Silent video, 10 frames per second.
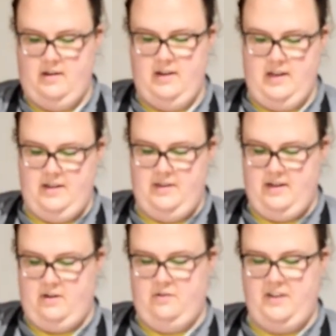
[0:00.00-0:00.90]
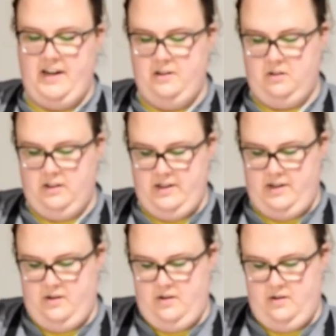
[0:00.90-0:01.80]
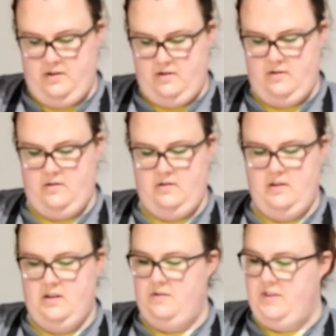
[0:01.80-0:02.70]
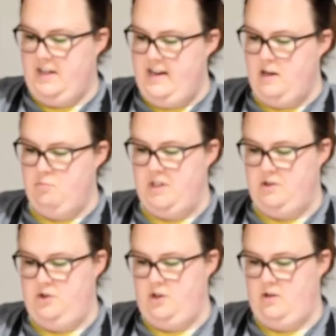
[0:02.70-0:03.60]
And then our final layer of the cake mixture.